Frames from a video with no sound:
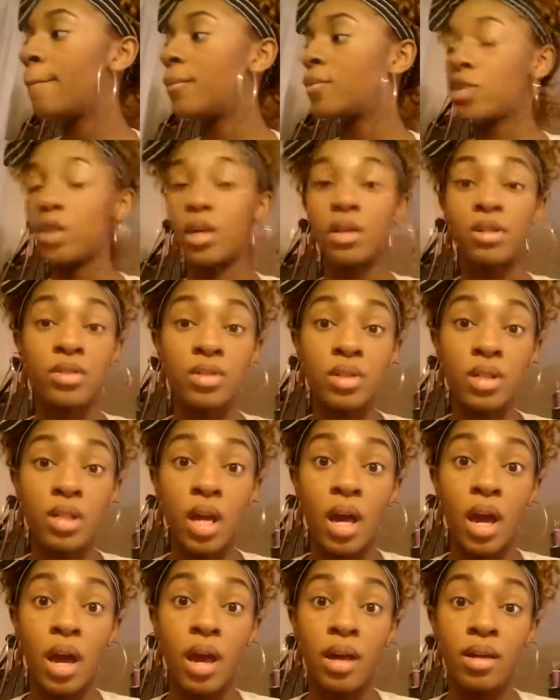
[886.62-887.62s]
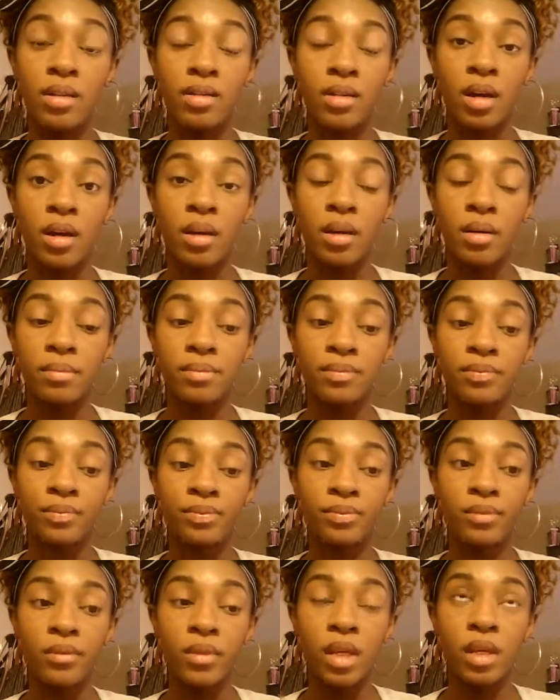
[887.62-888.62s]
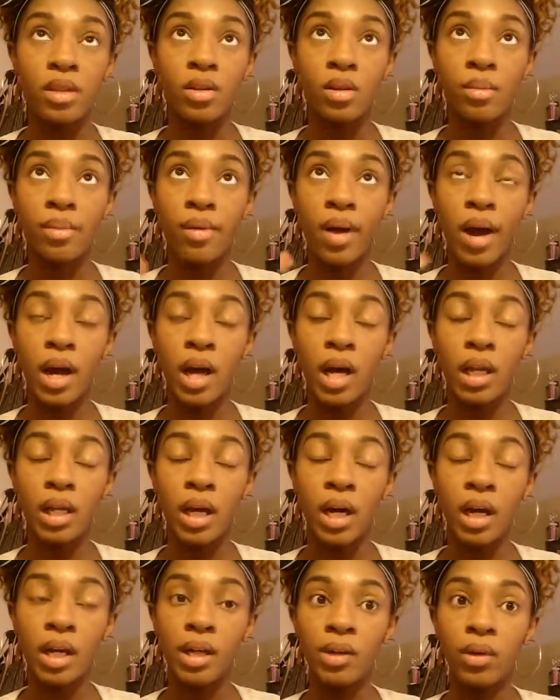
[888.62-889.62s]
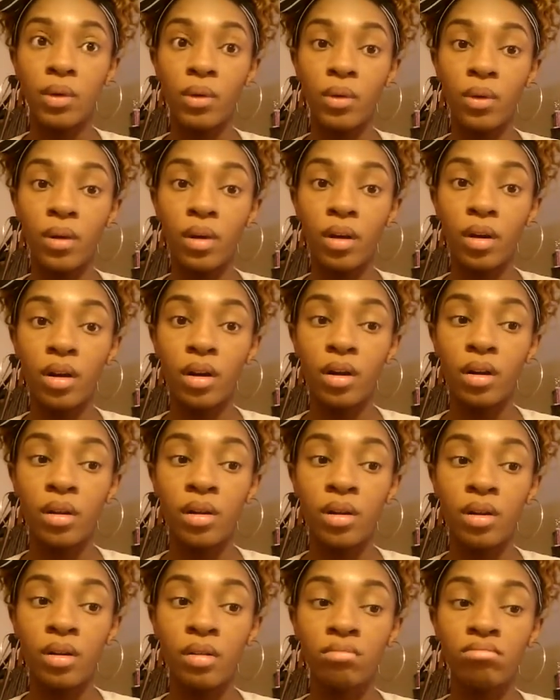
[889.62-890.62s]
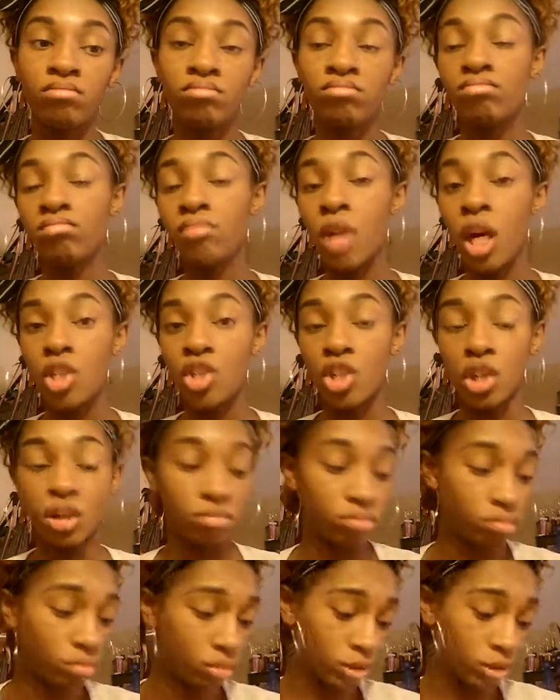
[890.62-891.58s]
so I use it as either a brow highlight or eyeshadow.